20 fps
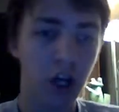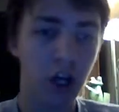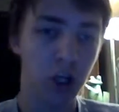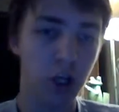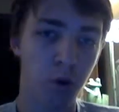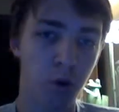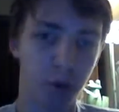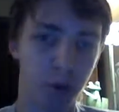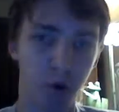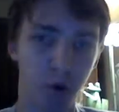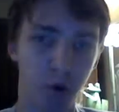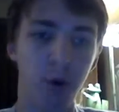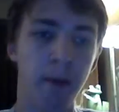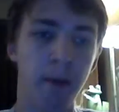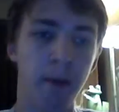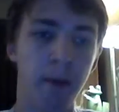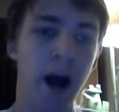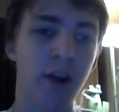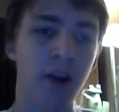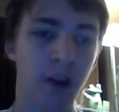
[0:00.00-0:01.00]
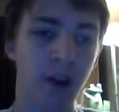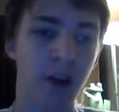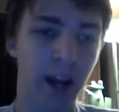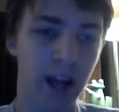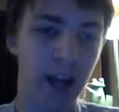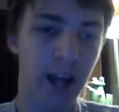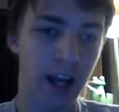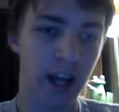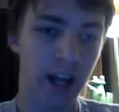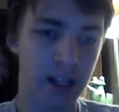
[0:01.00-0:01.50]
you throw a batarang
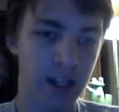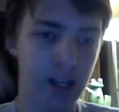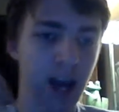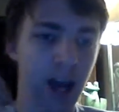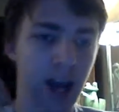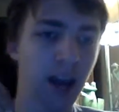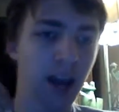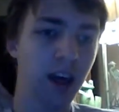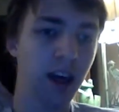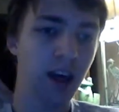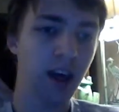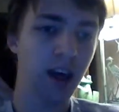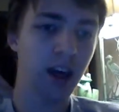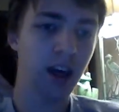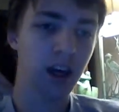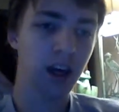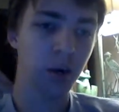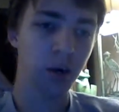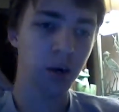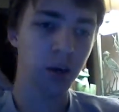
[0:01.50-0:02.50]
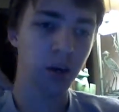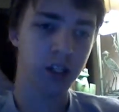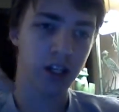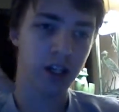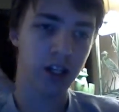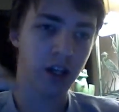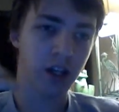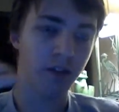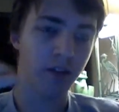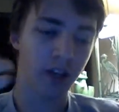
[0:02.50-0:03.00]
at his neck, which
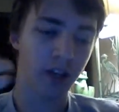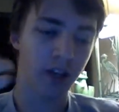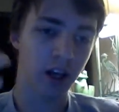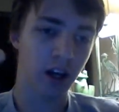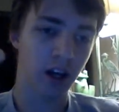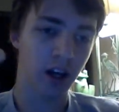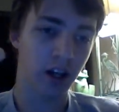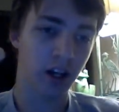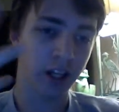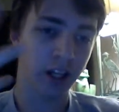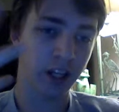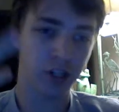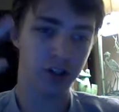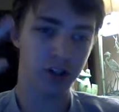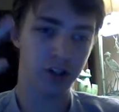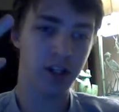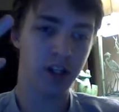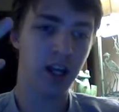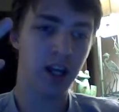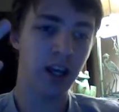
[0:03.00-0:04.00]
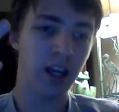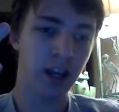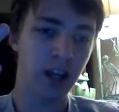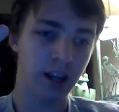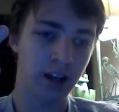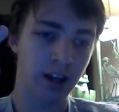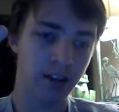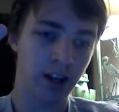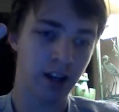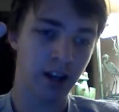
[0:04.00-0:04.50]
sends off like electricity in
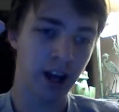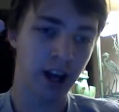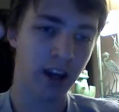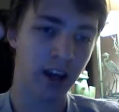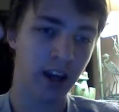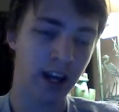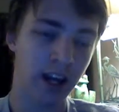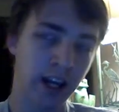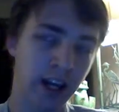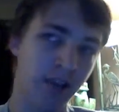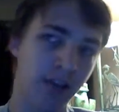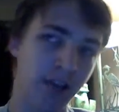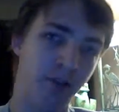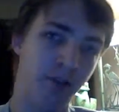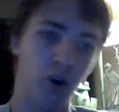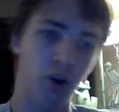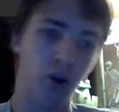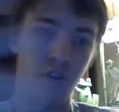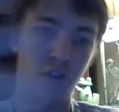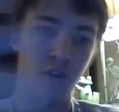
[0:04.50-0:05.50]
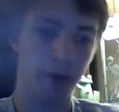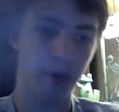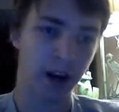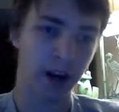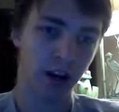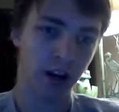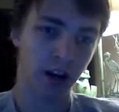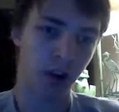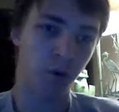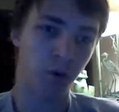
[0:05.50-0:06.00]
his neck, and he falls back
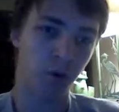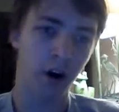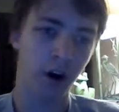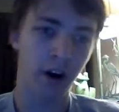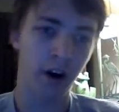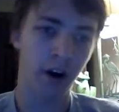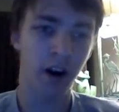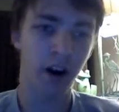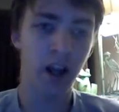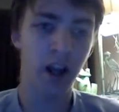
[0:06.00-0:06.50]
into the water.